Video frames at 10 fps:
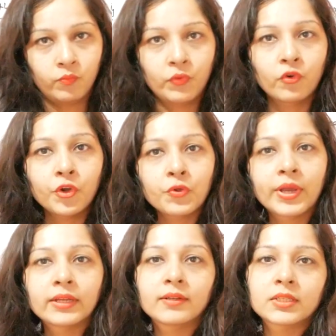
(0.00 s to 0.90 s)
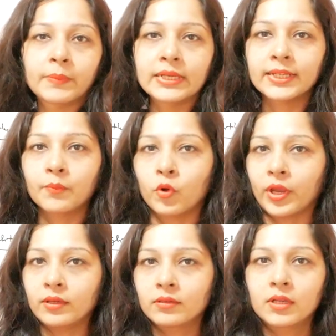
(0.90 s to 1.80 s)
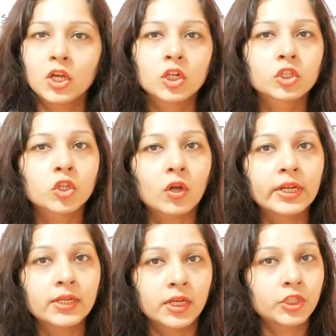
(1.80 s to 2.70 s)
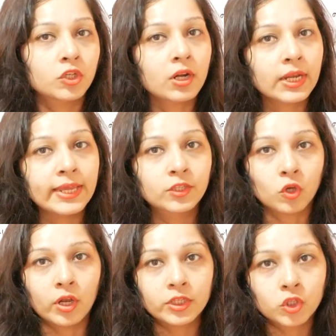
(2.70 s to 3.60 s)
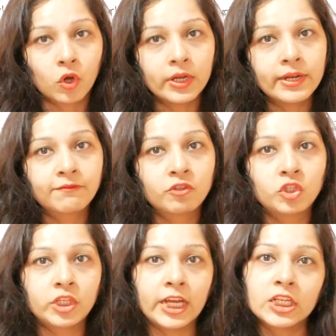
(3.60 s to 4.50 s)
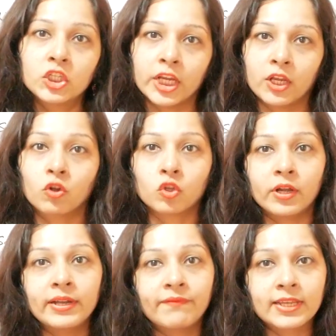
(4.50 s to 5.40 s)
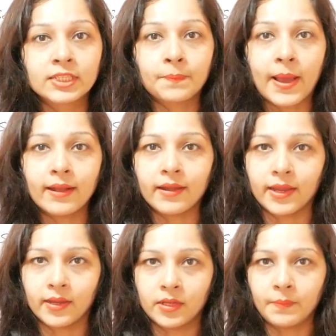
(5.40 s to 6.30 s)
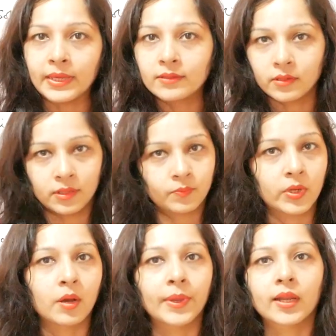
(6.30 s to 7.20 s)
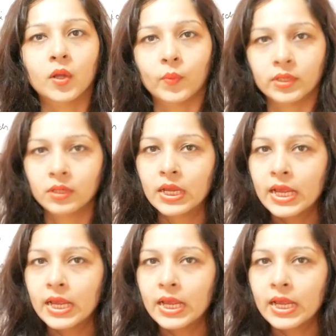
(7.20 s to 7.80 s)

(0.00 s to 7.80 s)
Before you get its melting point, solid, it's not like solid if changing or solid if expanding, it means it is becoming liquid.